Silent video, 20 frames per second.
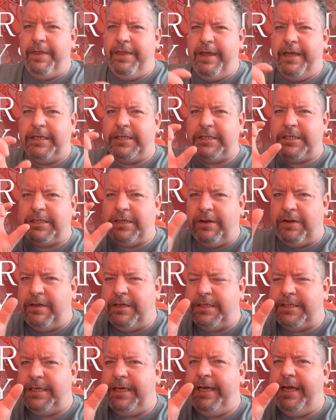
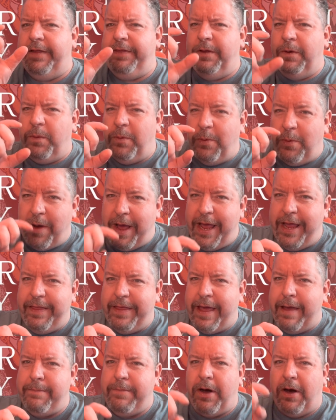subtlety and the way
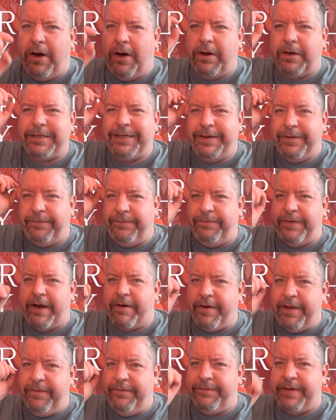they're marked is
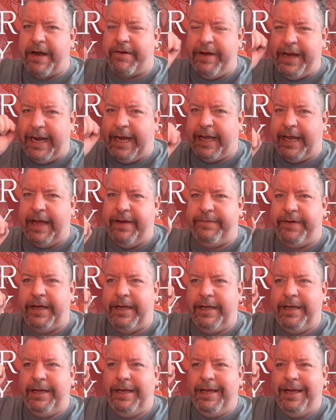very, very
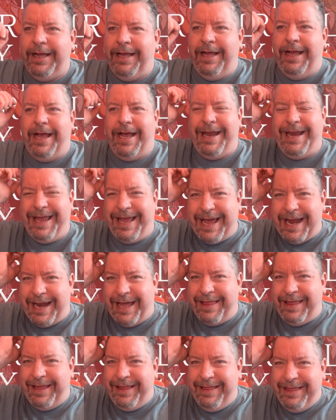clever. And again,
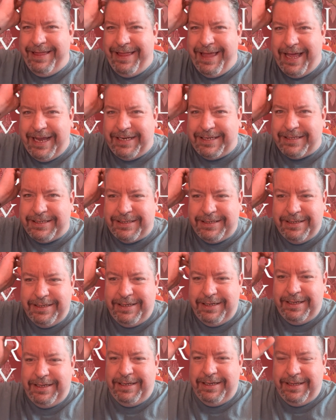I think this
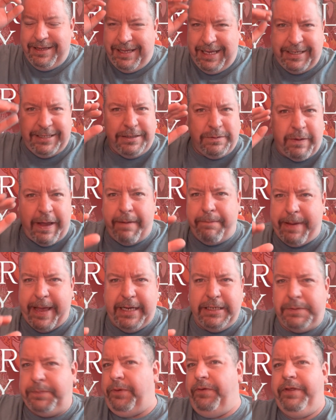is where
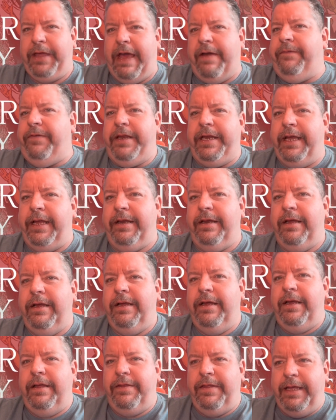Ben's put the effort in.
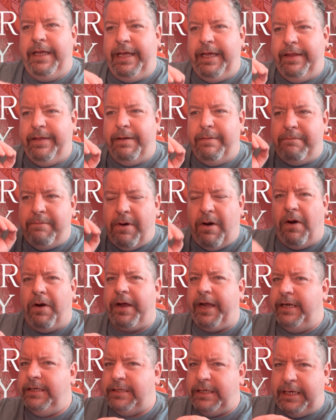The
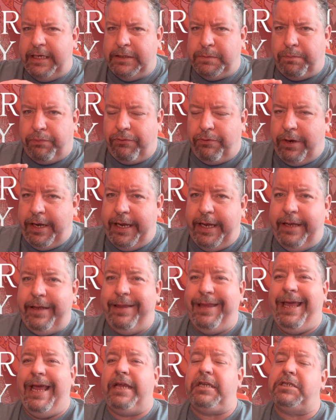markings is brilliant.
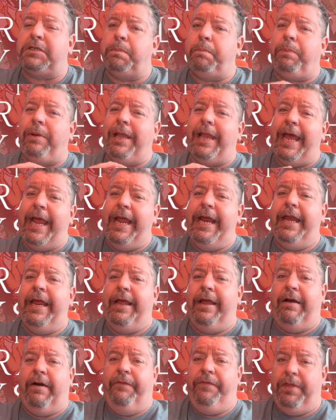The
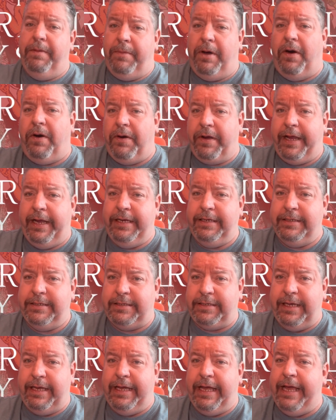explaining of the
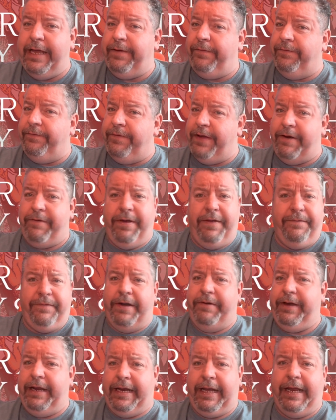markings is very,
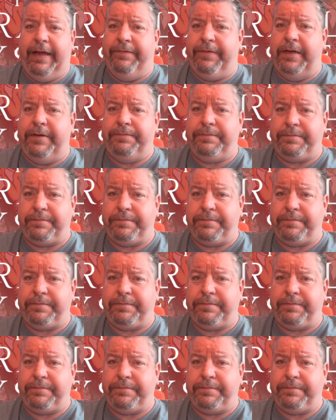very clever.